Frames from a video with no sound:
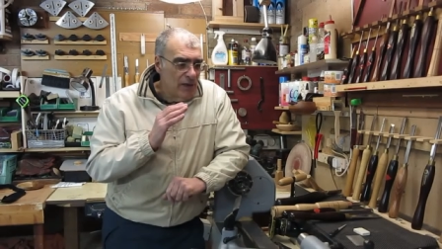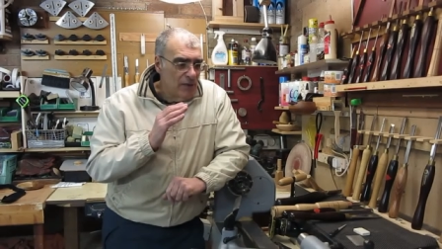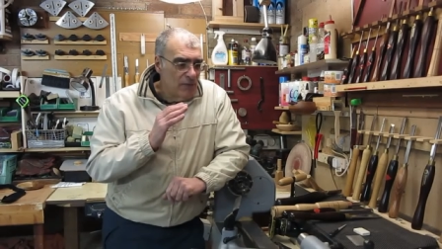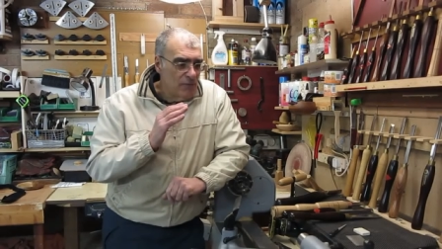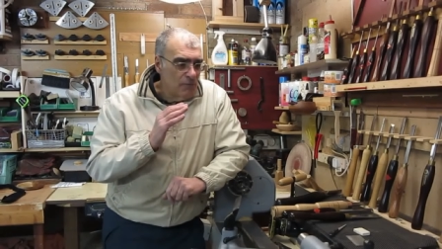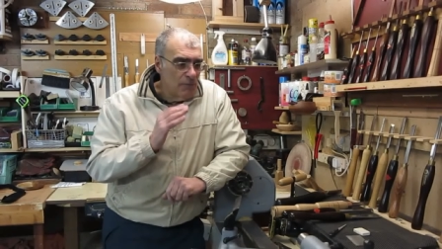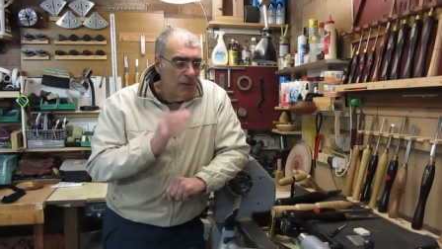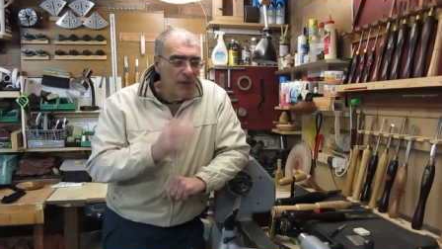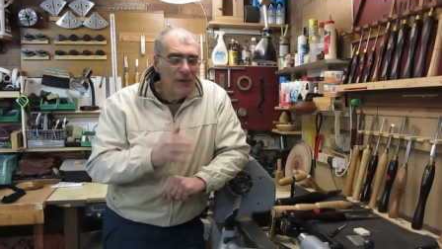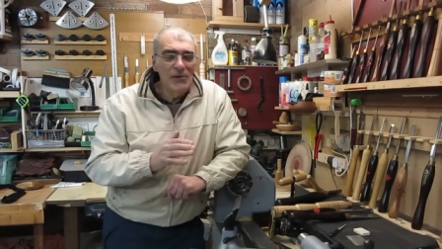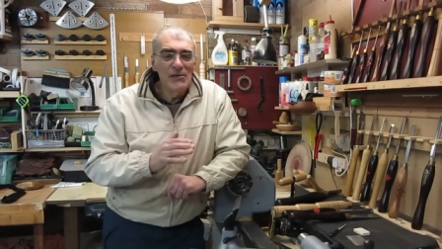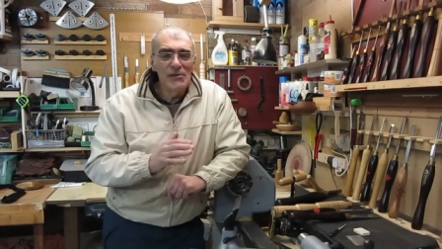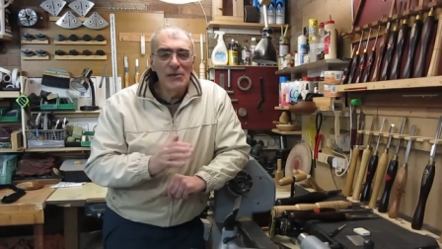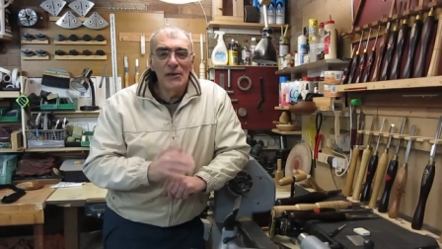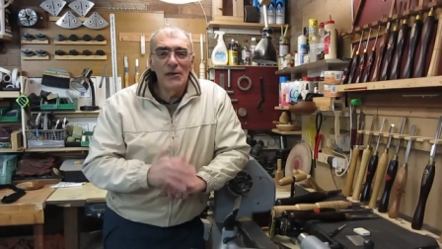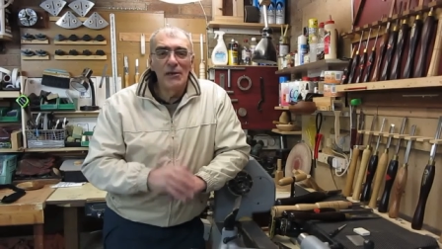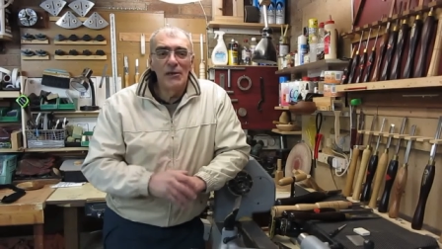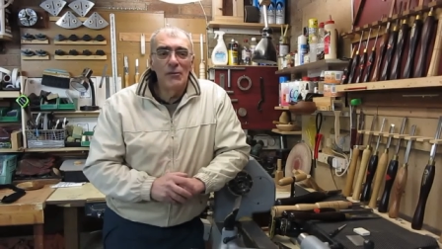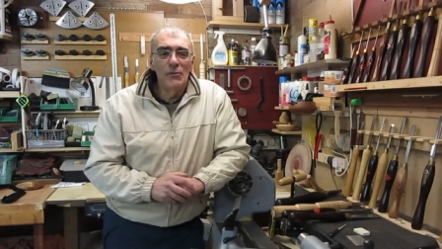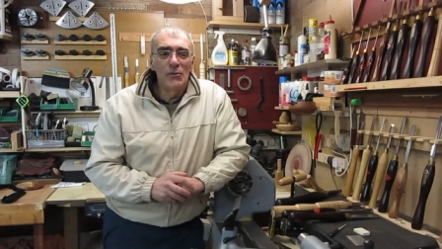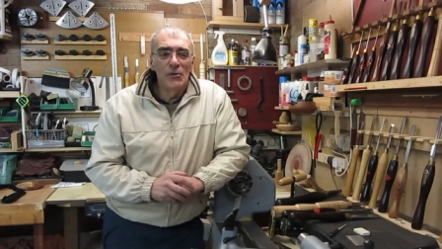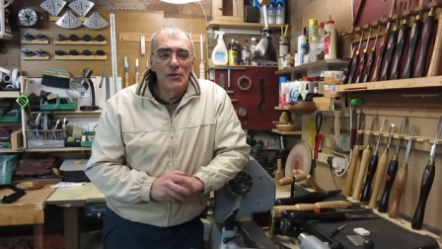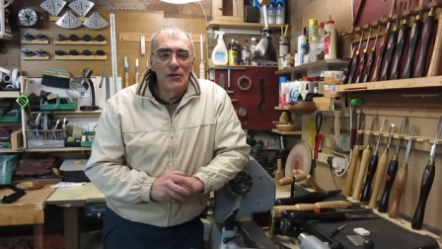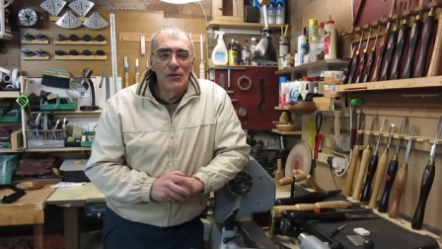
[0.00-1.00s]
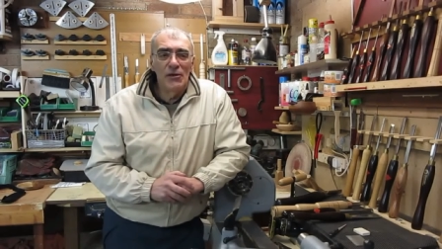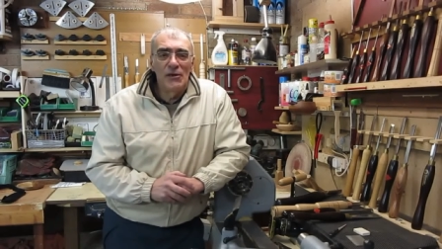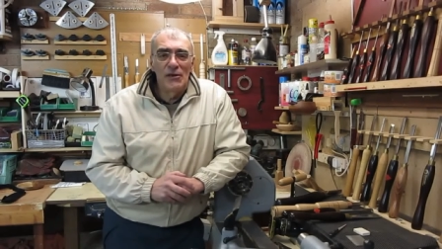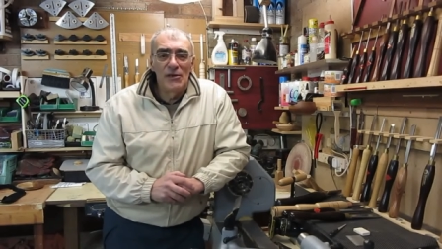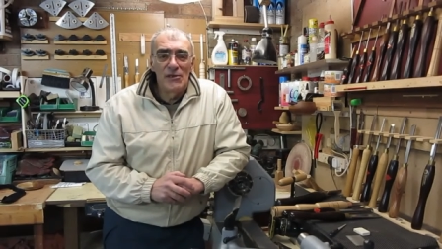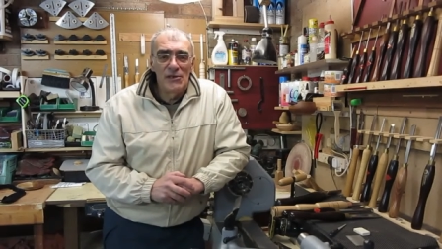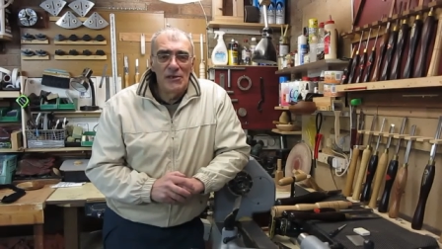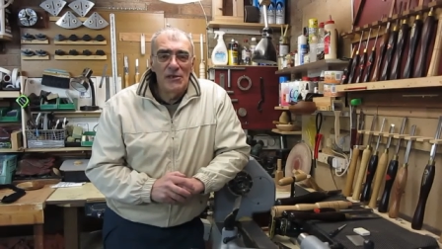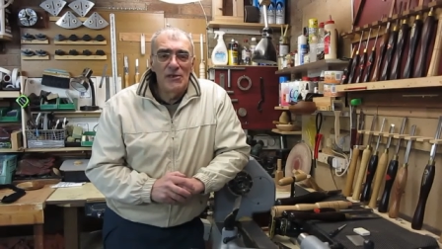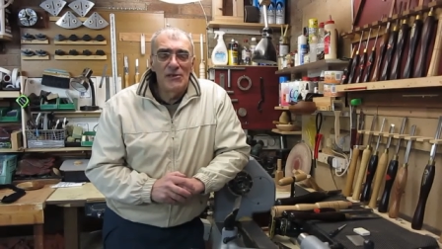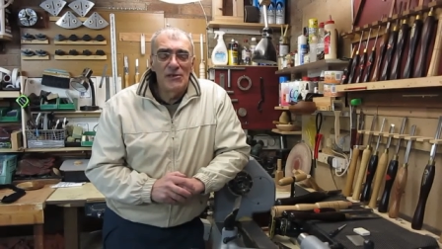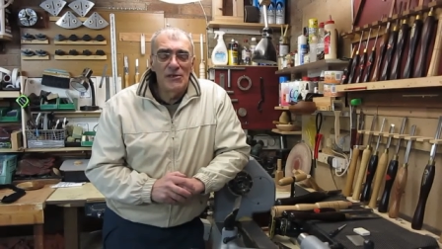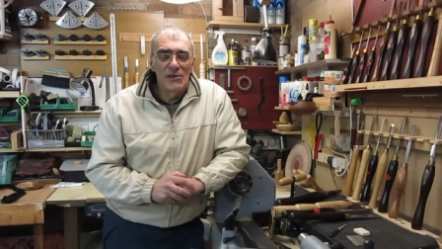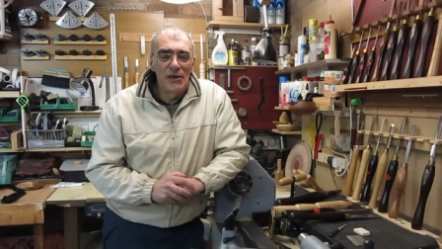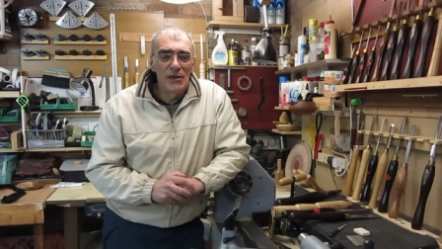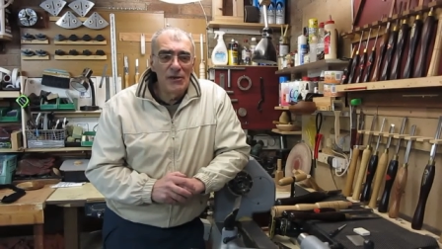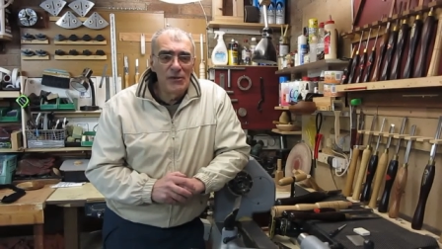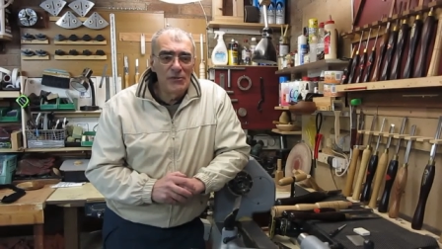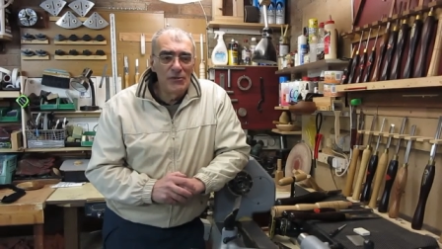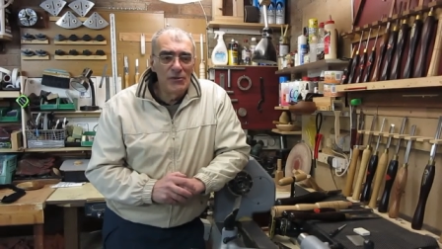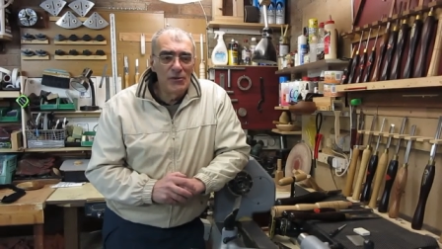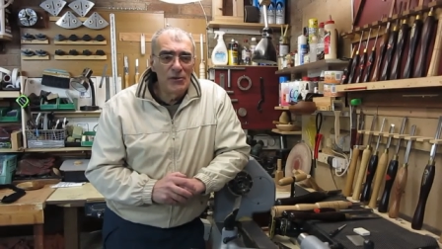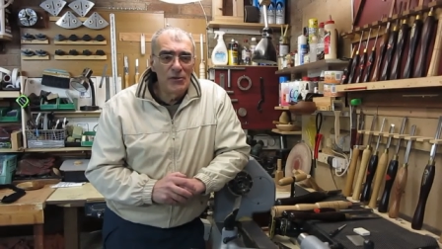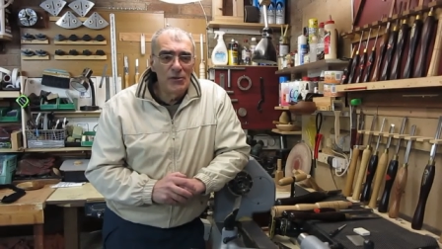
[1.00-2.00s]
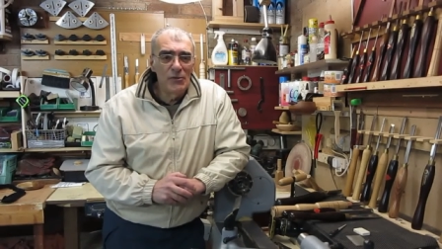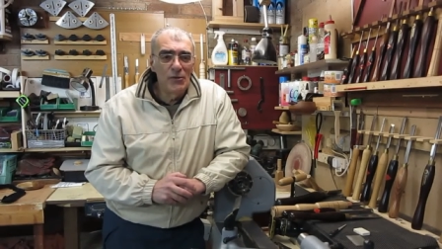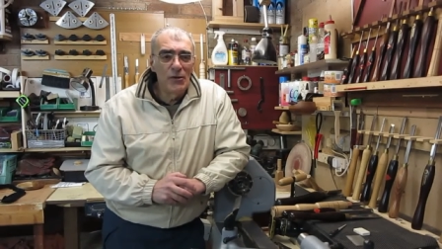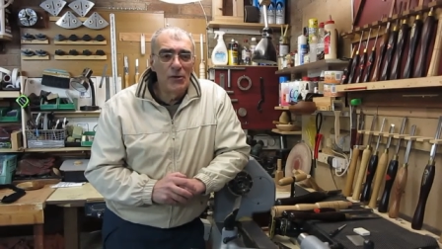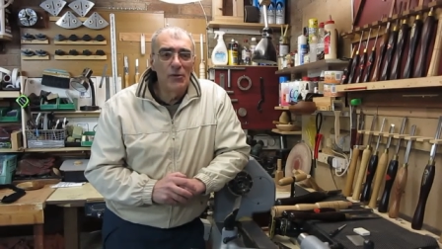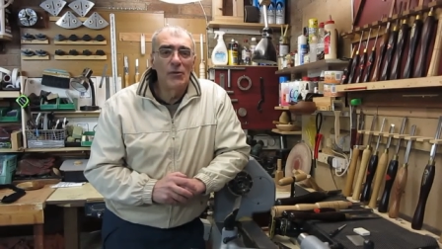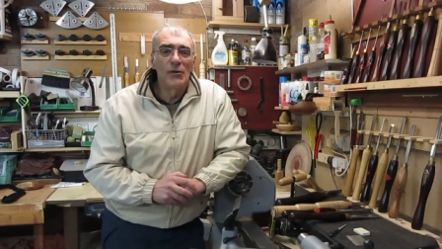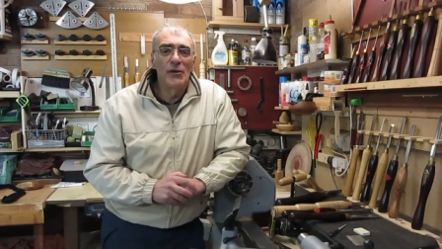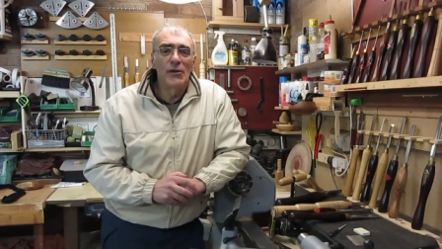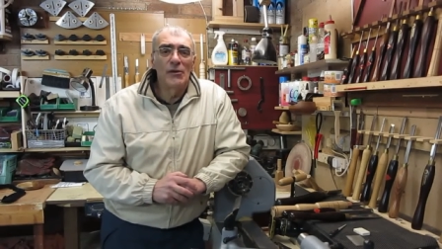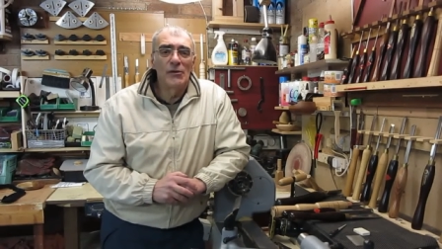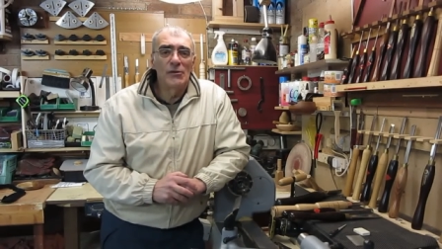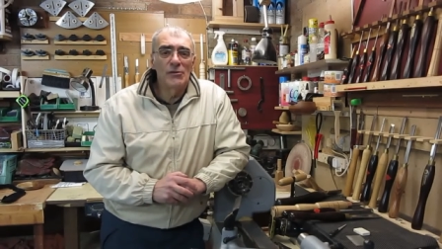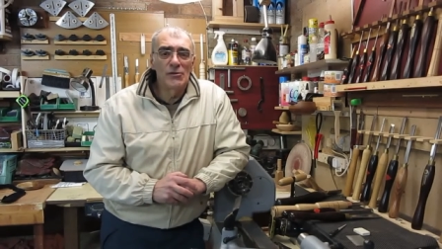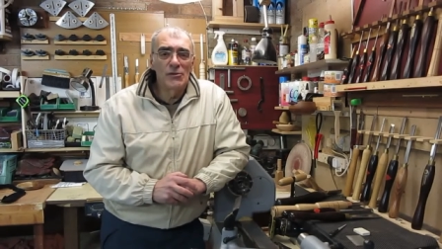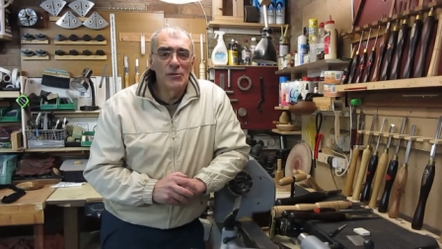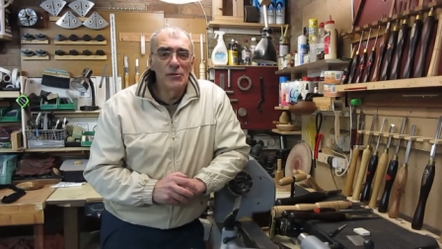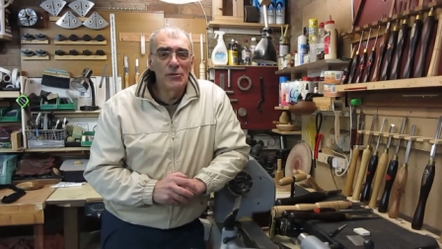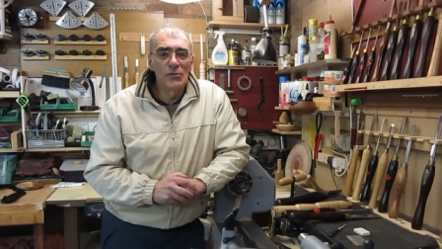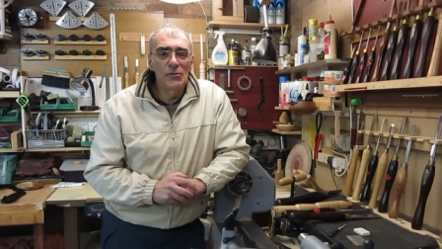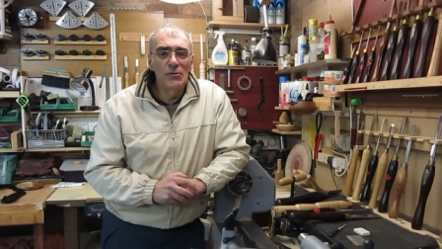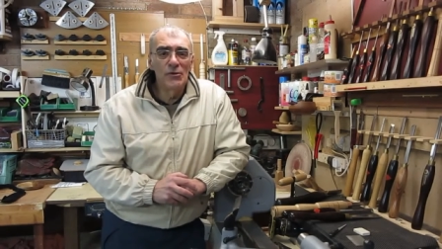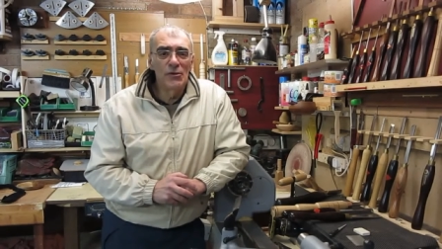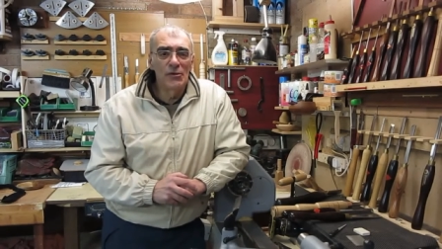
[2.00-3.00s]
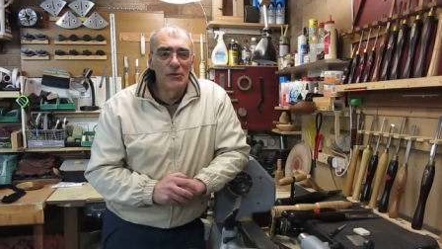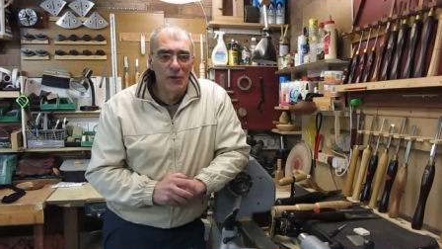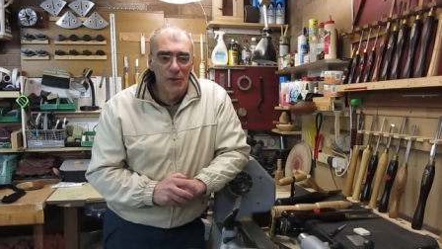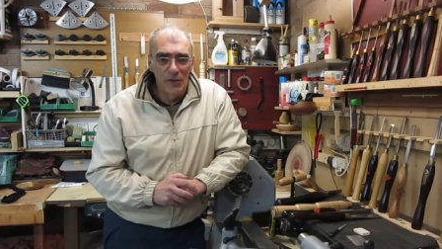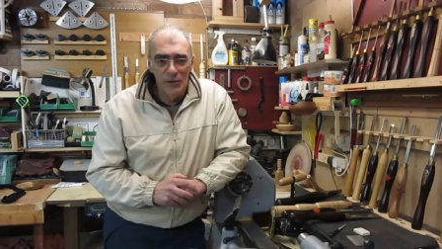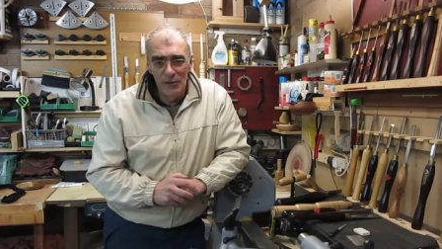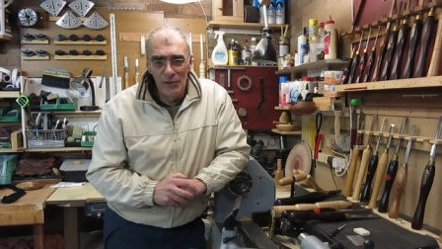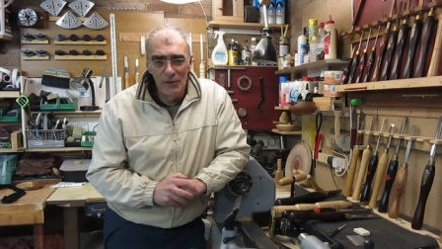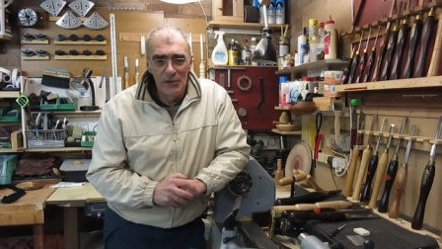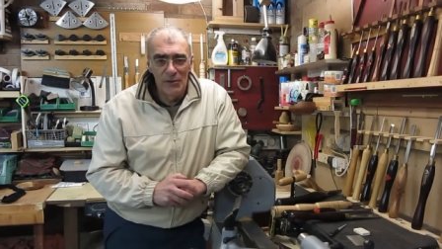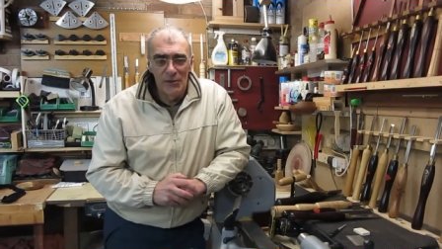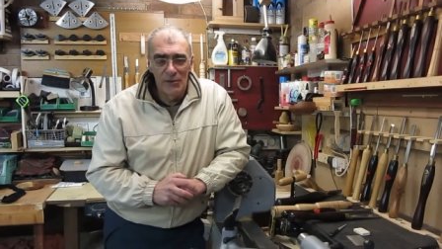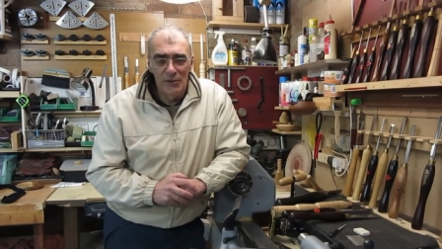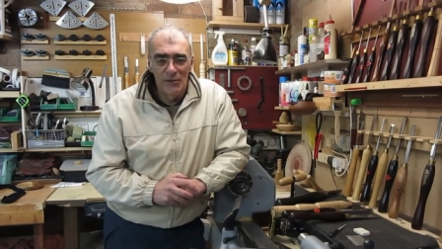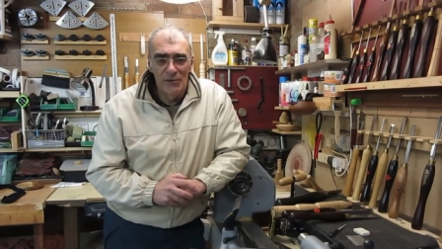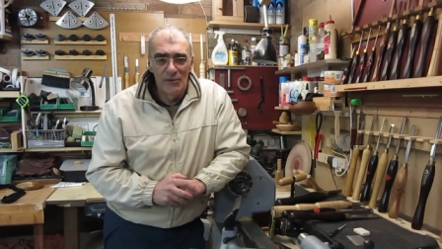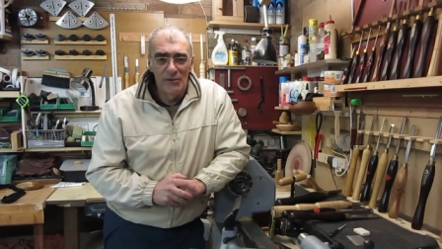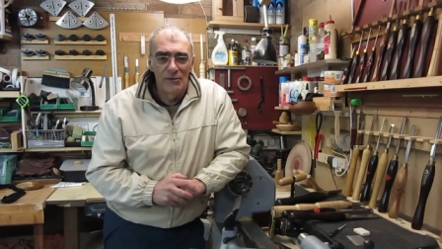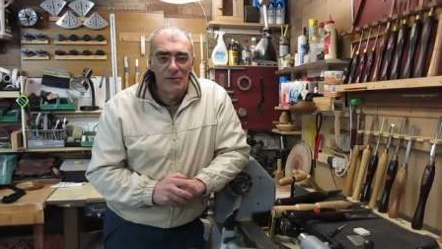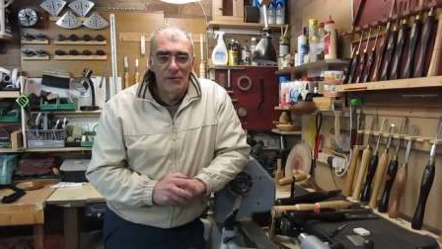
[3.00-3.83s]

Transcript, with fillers: Basically what it is, it saves you going to the grinder